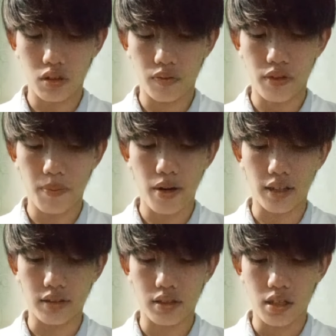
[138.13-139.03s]
It is
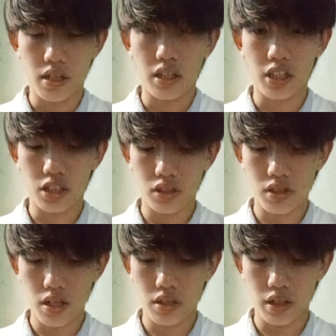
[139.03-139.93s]
the green
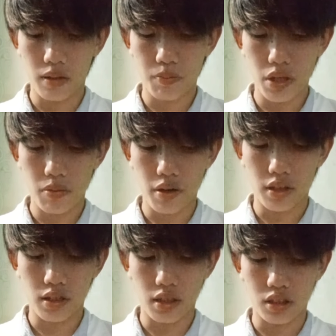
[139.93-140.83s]
pigment that is
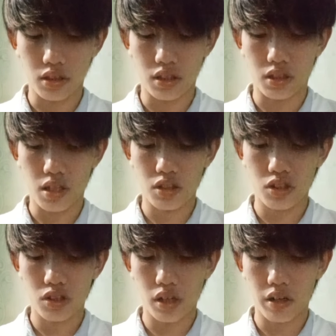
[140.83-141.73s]
necessary in order
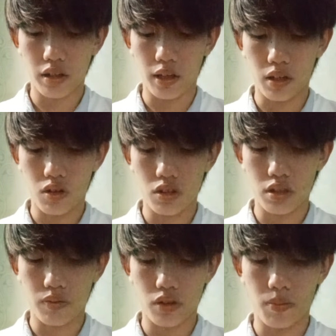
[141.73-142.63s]
for the plants
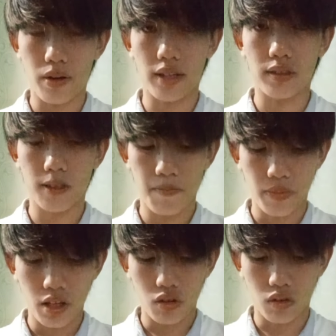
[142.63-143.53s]
to convert
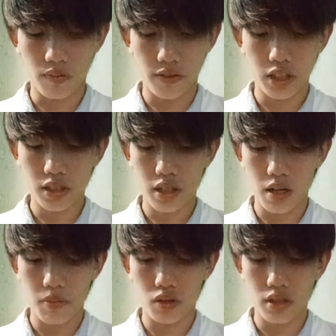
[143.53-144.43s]
carbon dioxide
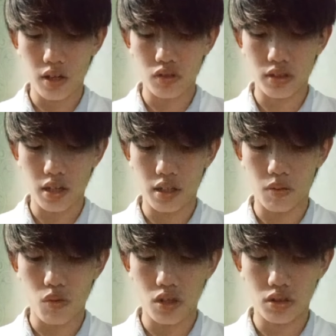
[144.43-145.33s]
and water using
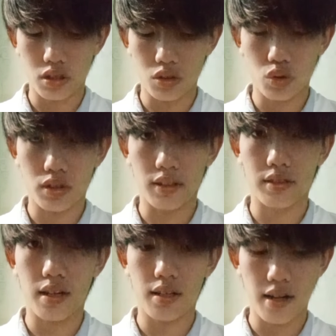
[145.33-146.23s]
sunlight
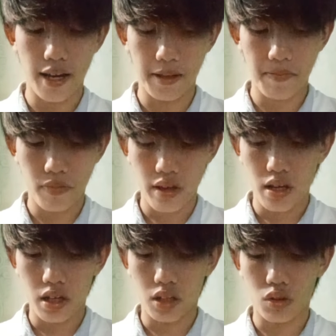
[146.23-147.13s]
into
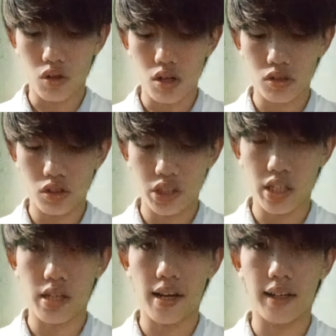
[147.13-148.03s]
oxygen and glucose.